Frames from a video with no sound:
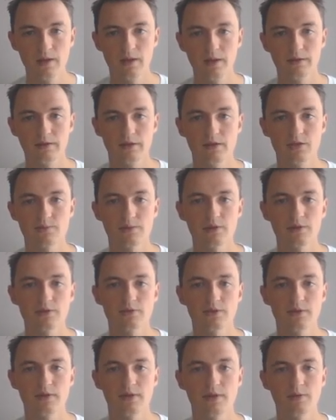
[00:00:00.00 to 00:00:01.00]
That is because
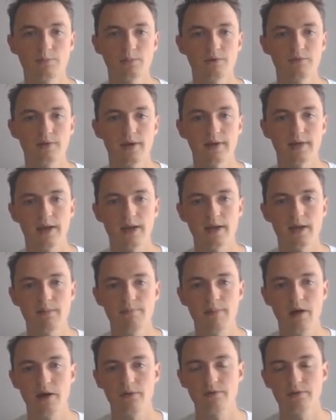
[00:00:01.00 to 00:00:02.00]
I didn't provide any
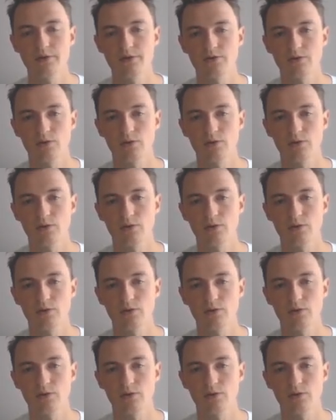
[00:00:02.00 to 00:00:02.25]
boundaries or